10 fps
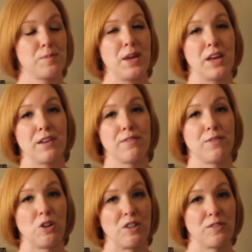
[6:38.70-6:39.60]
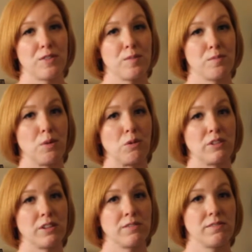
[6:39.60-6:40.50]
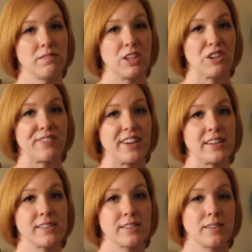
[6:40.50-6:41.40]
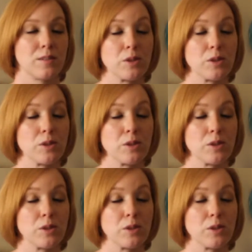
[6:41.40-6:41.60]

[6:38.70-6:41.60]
pig full of mold in your face,